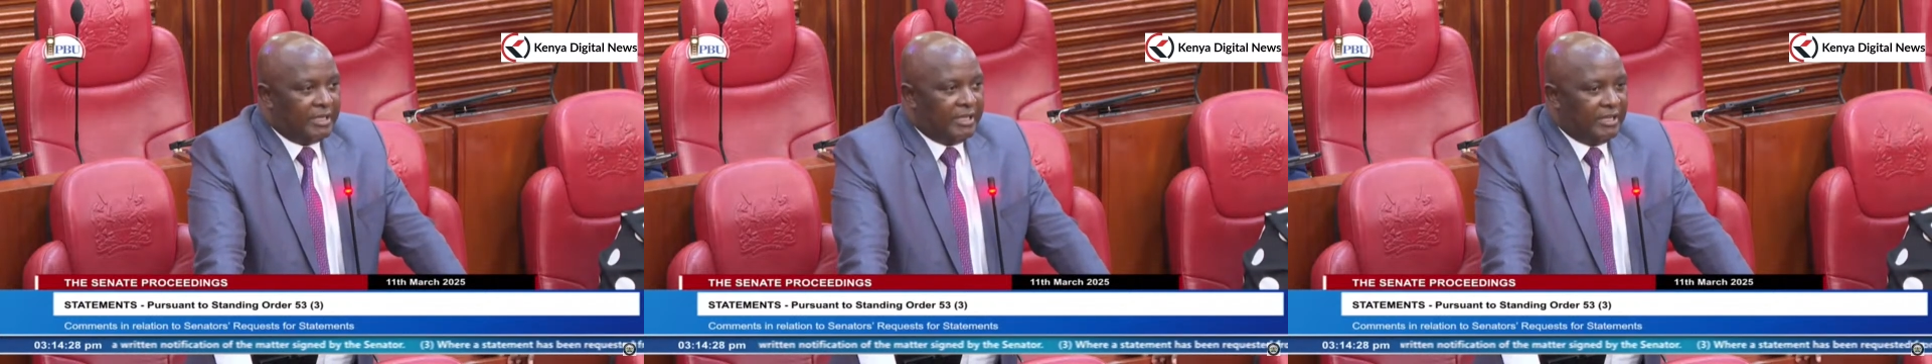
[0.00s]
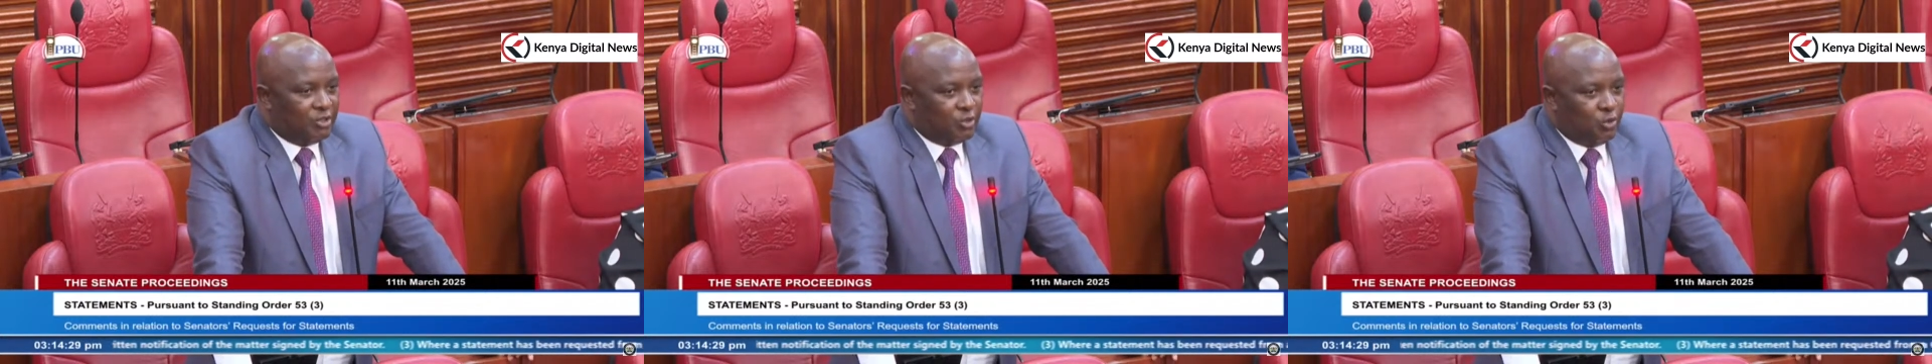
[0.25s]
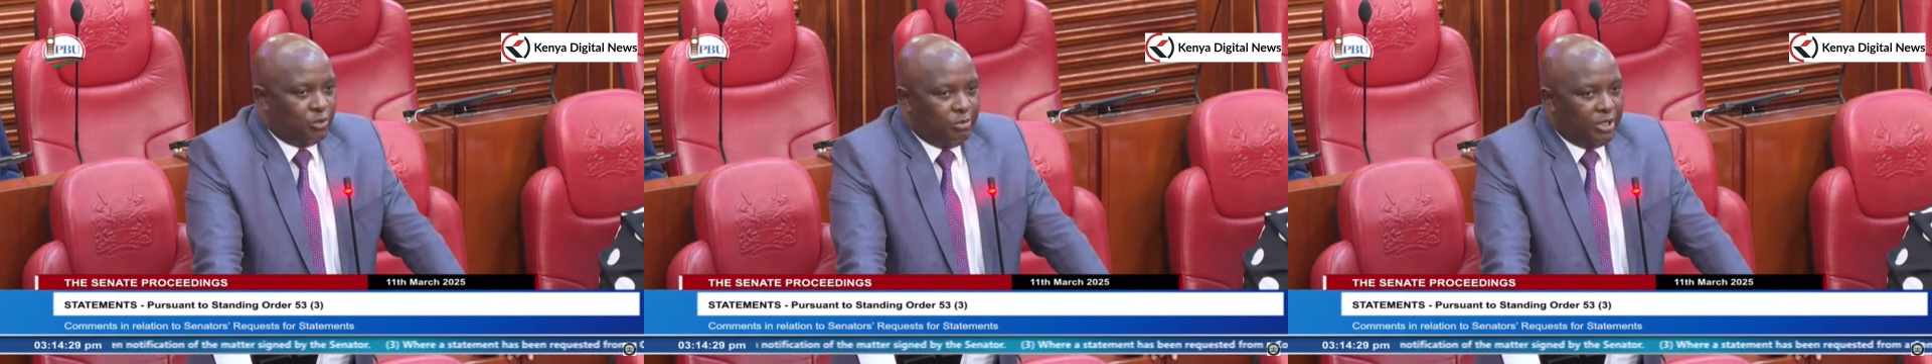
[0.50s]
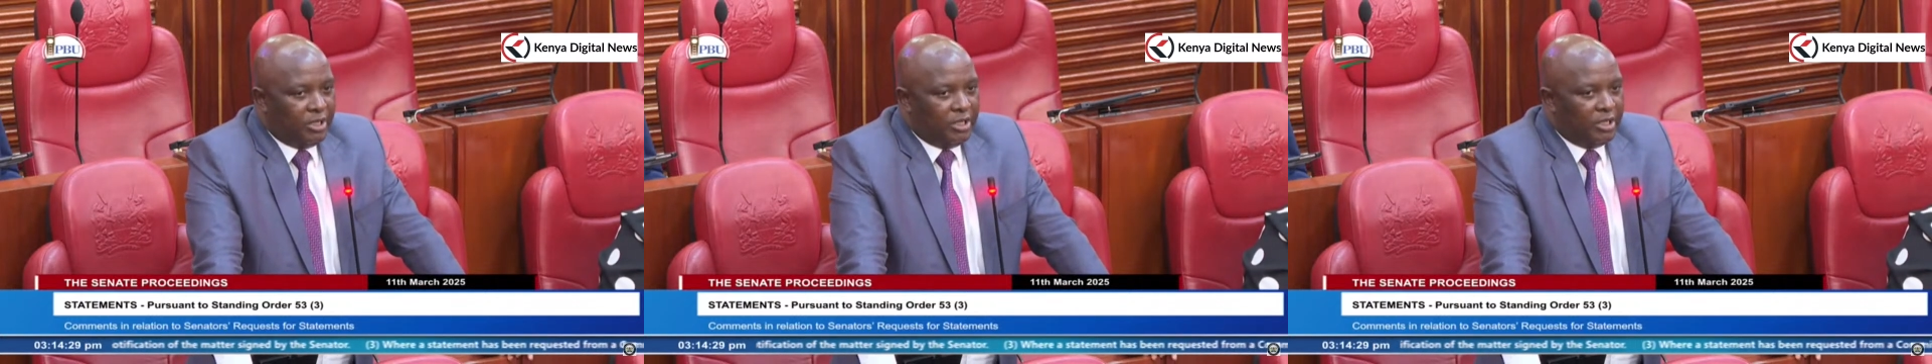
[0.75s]
that should
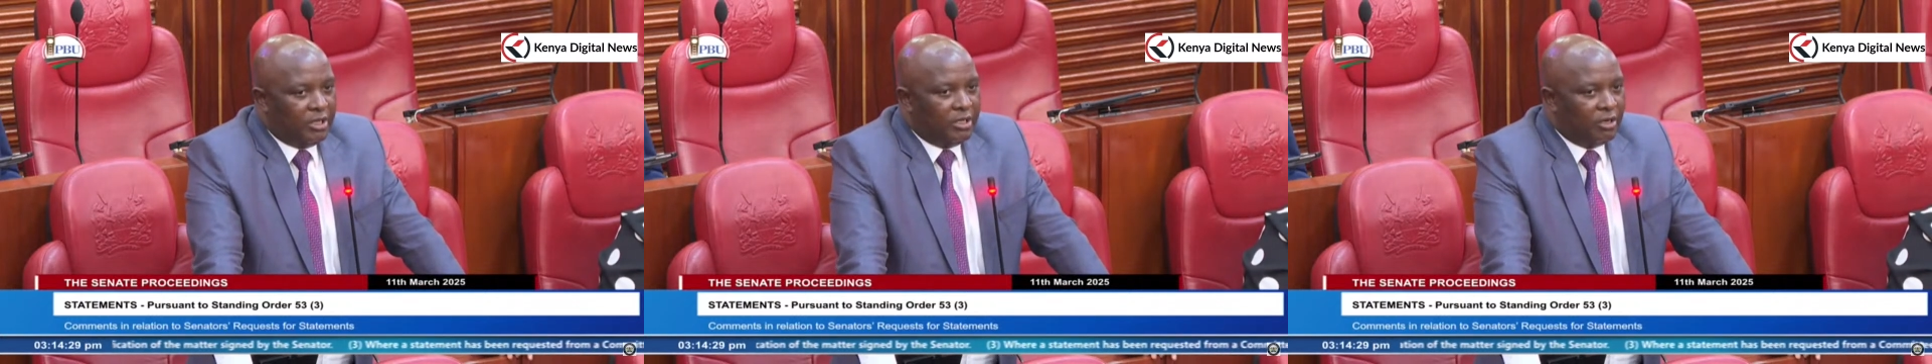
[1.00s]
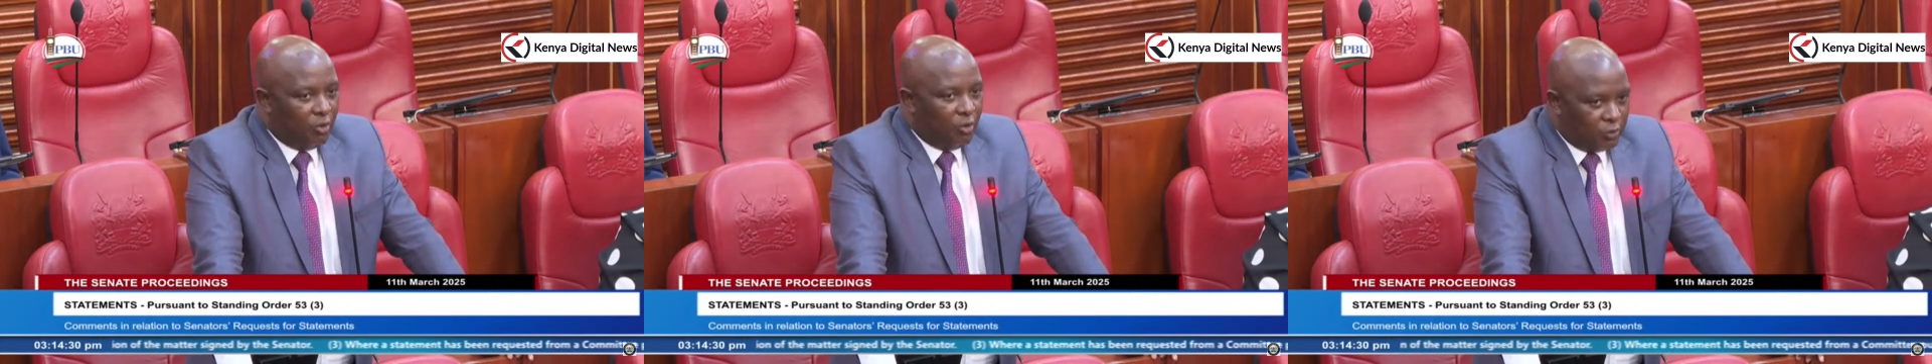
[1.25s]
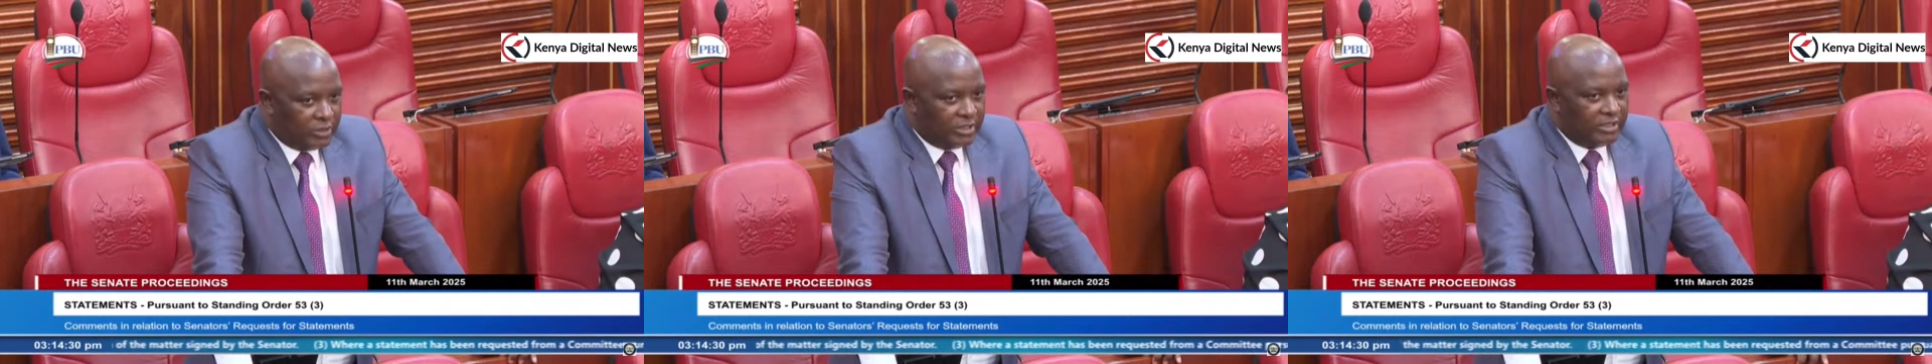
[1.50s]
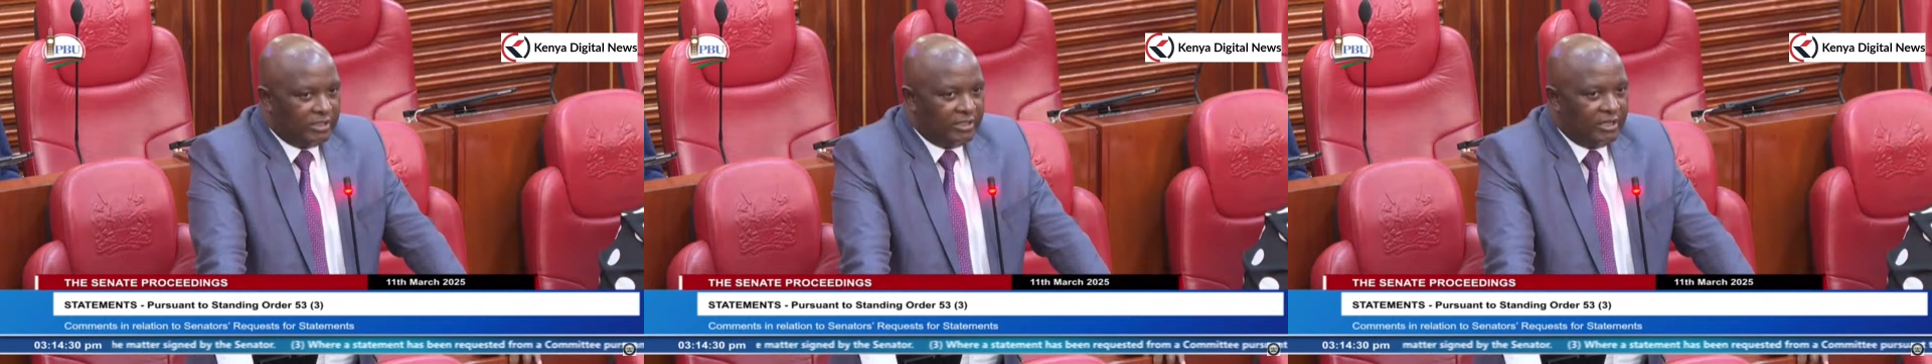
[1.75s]
be
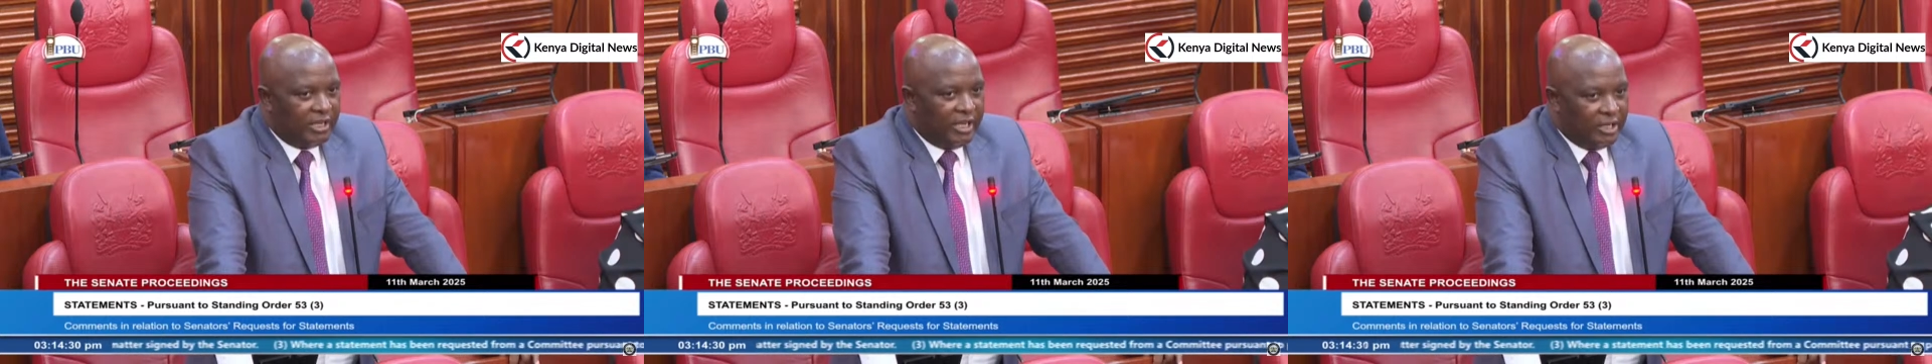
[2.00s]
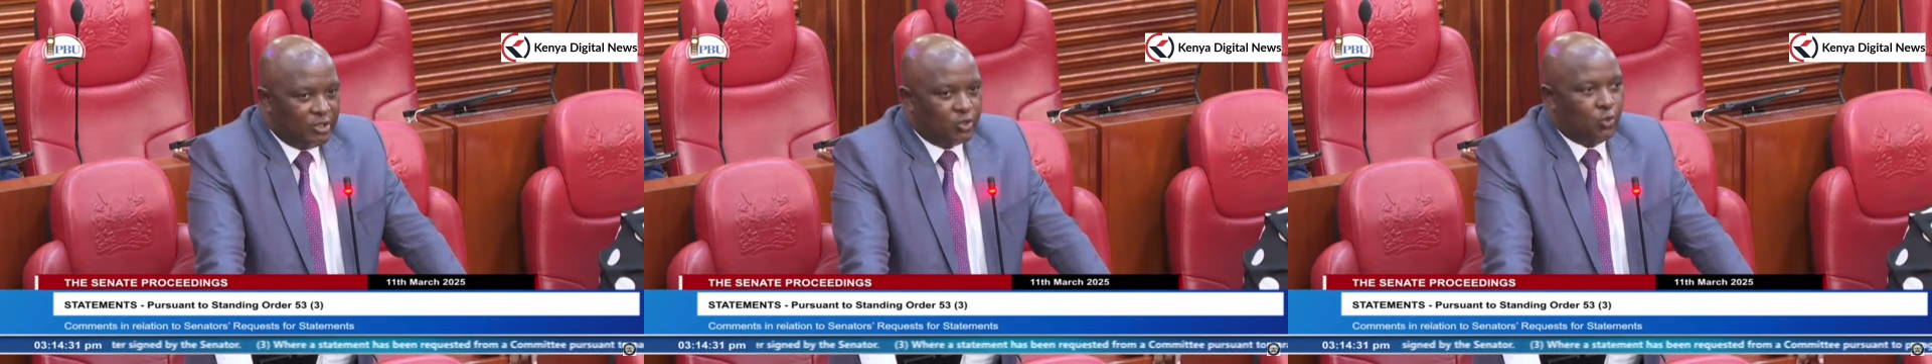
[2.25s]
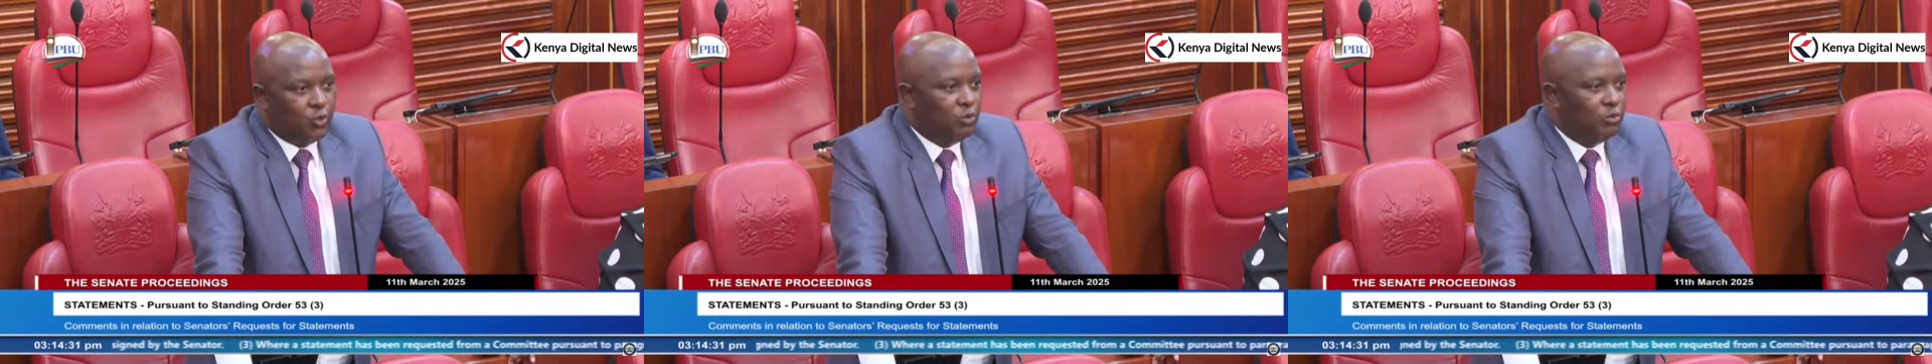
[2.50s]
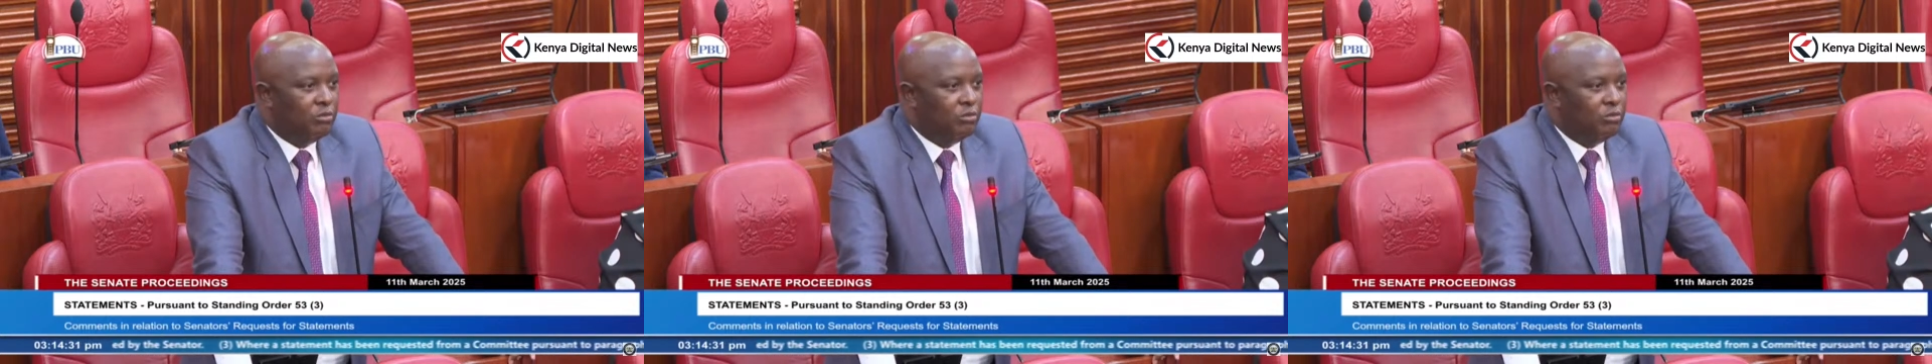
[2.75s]
looked into